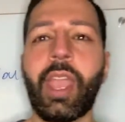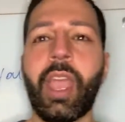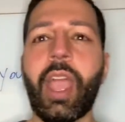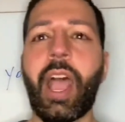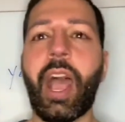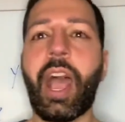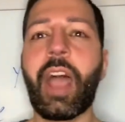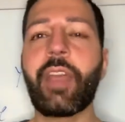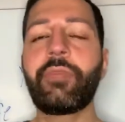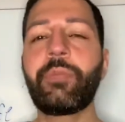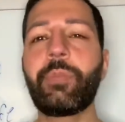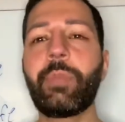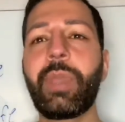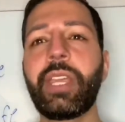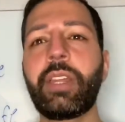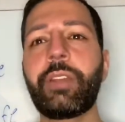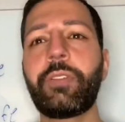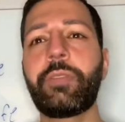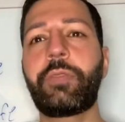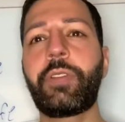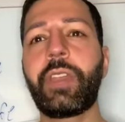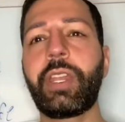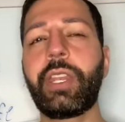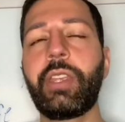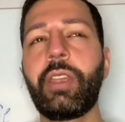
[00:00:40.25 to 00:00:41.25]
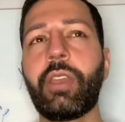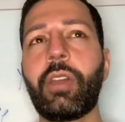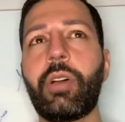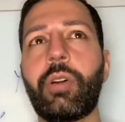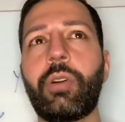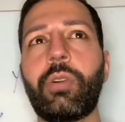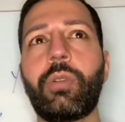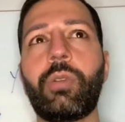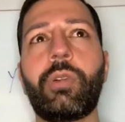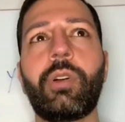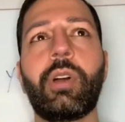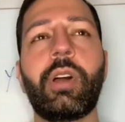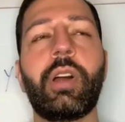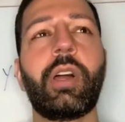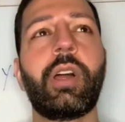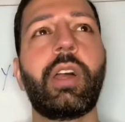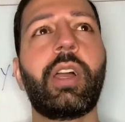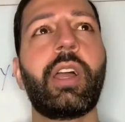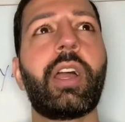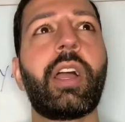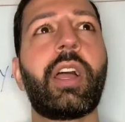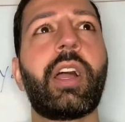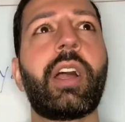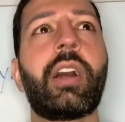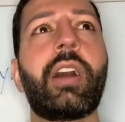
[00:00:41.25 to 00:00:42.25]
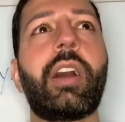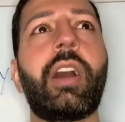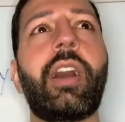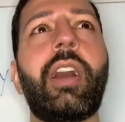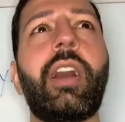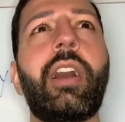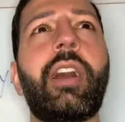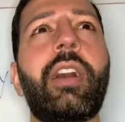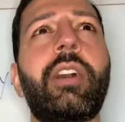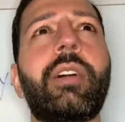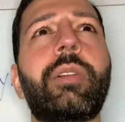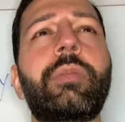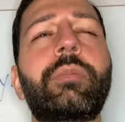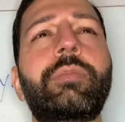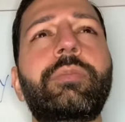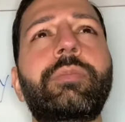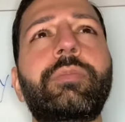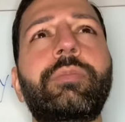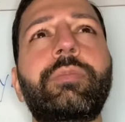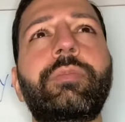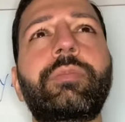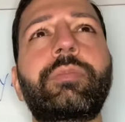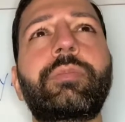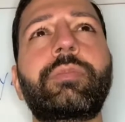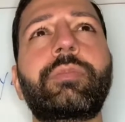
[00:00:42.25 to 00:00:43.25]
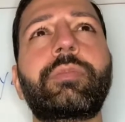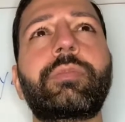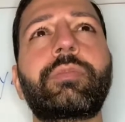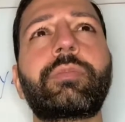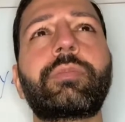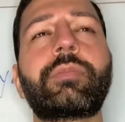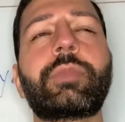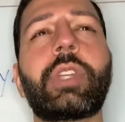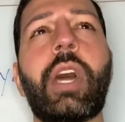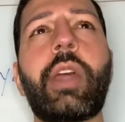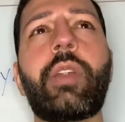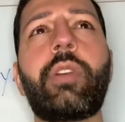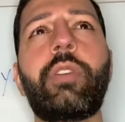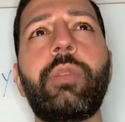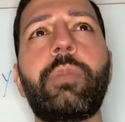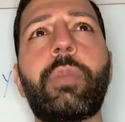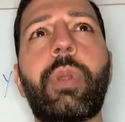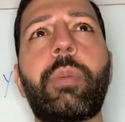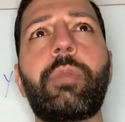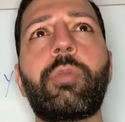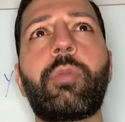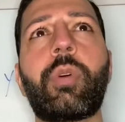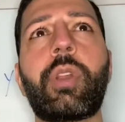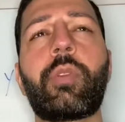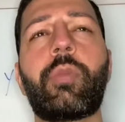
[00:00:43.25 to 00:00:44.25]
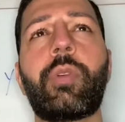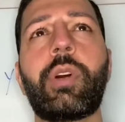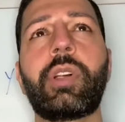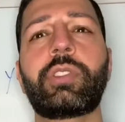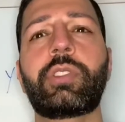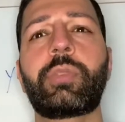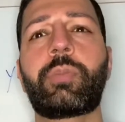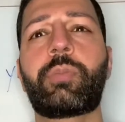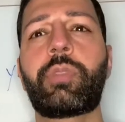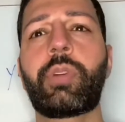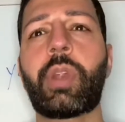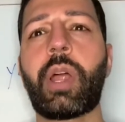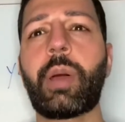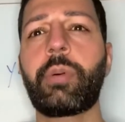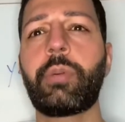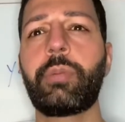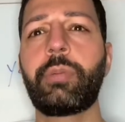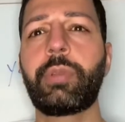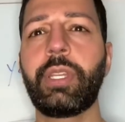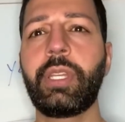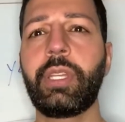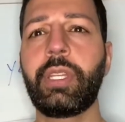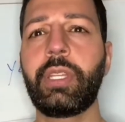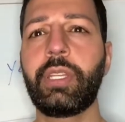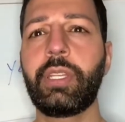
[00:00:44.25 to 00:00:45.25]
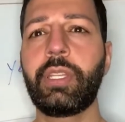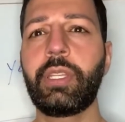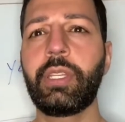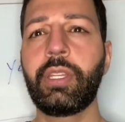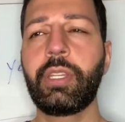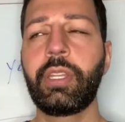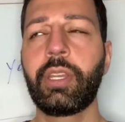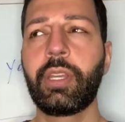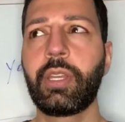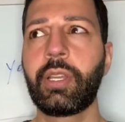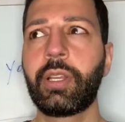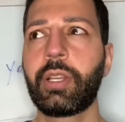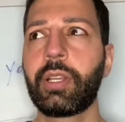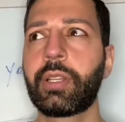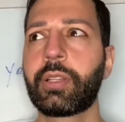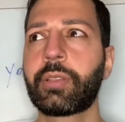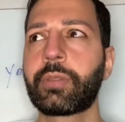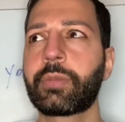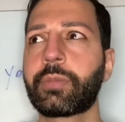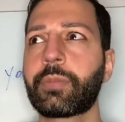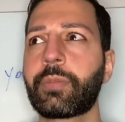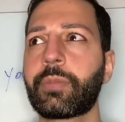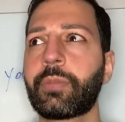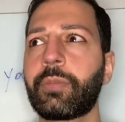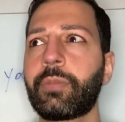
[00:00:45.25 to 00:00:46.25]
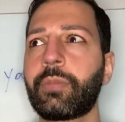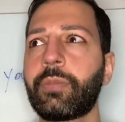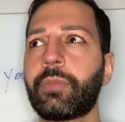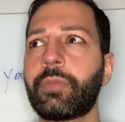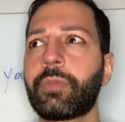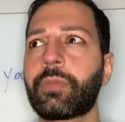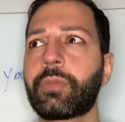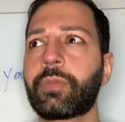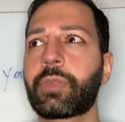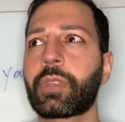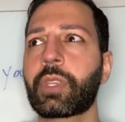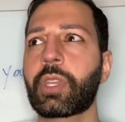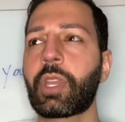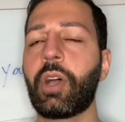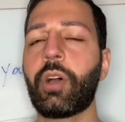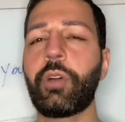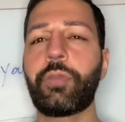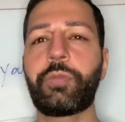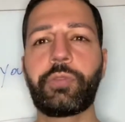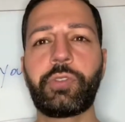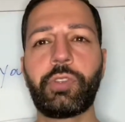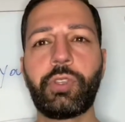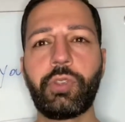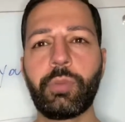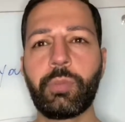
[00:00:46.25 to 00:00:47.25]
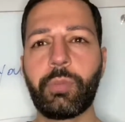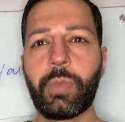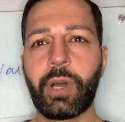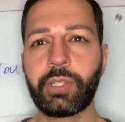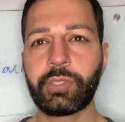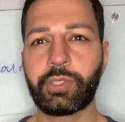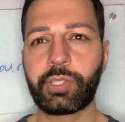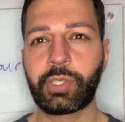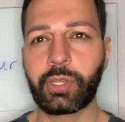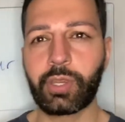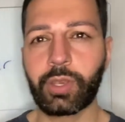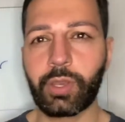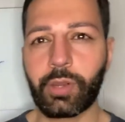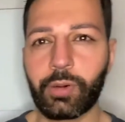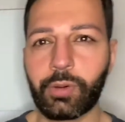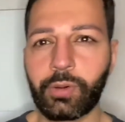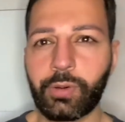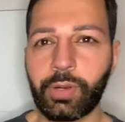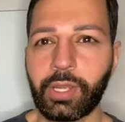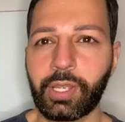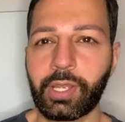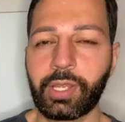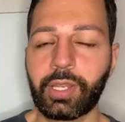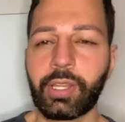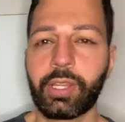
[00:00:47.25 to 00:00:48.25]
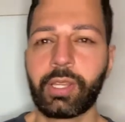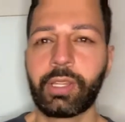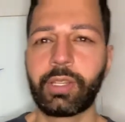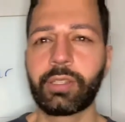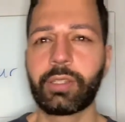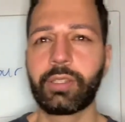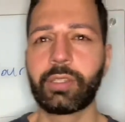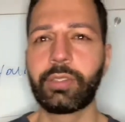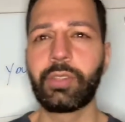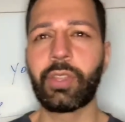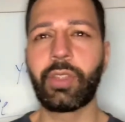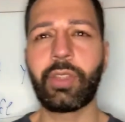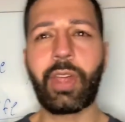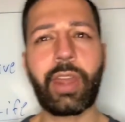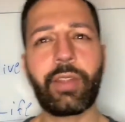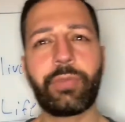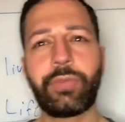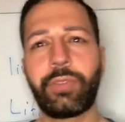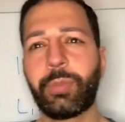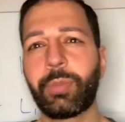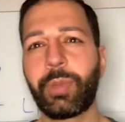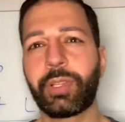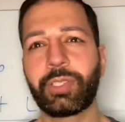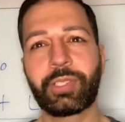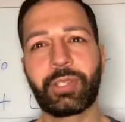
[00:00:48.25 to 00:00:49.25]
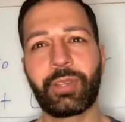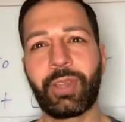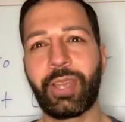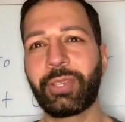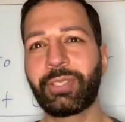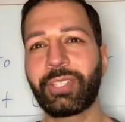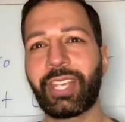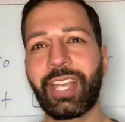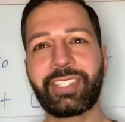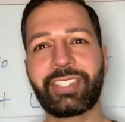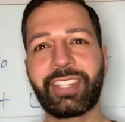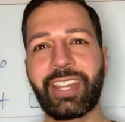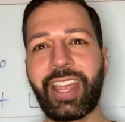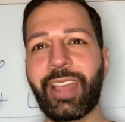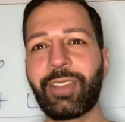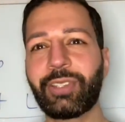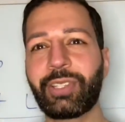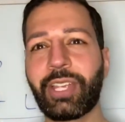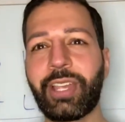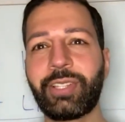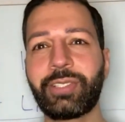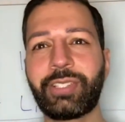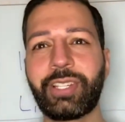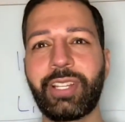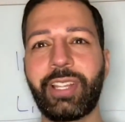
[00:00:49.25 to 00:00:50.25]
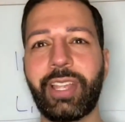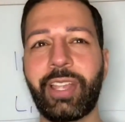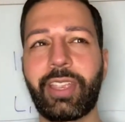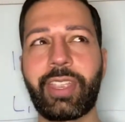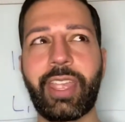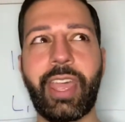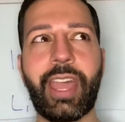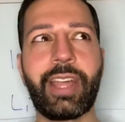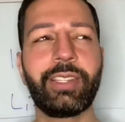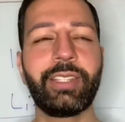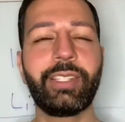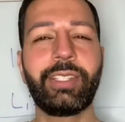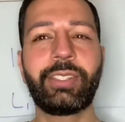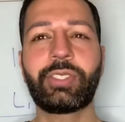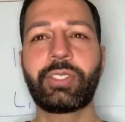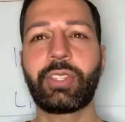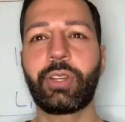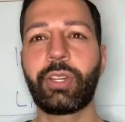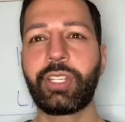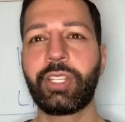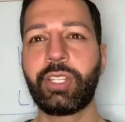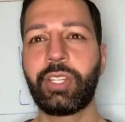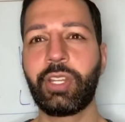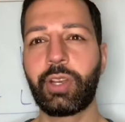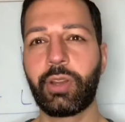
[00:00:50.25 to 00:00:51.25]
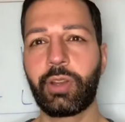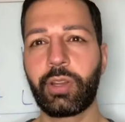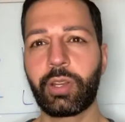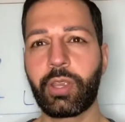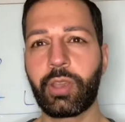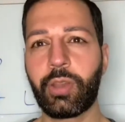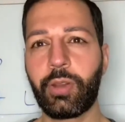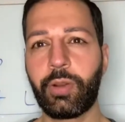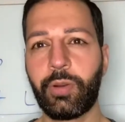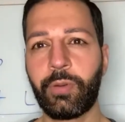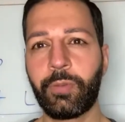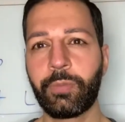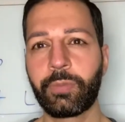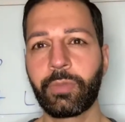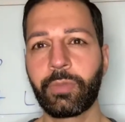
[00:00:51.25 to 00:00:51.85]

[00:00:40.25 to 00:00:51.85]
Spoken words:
I've made a video, I don't remember when it was, probably a few months ago. No, not a few months ago, it was actually like at least a year ago.